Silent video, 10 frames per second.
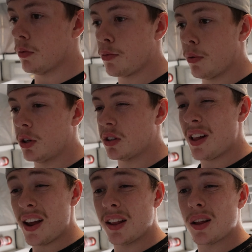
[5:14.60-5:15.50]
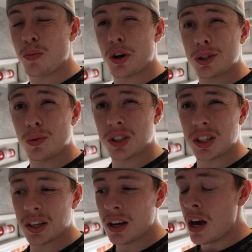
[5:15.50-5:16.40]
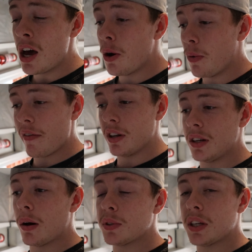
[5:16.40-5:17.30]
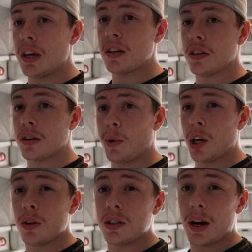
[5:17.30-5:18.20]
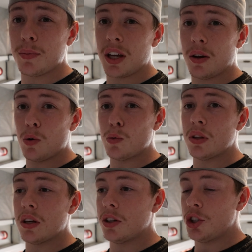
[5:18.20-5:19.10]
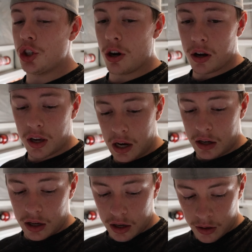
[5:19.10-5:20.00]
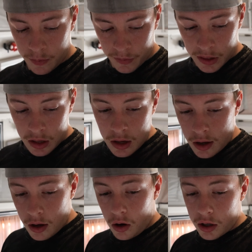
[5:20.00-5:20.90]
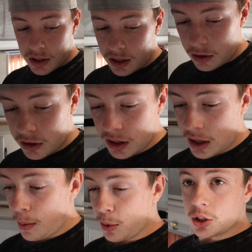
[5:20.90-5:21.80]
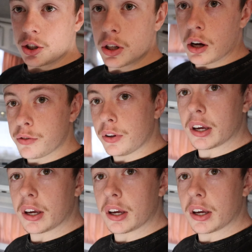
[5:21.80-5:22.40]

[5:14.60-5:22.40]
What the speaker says: Probably just cleaning, like pressure washing. We have a dumpster here, so it's gonna be a good time to get all the junk out of here. Honestly, there isn't that much stuff.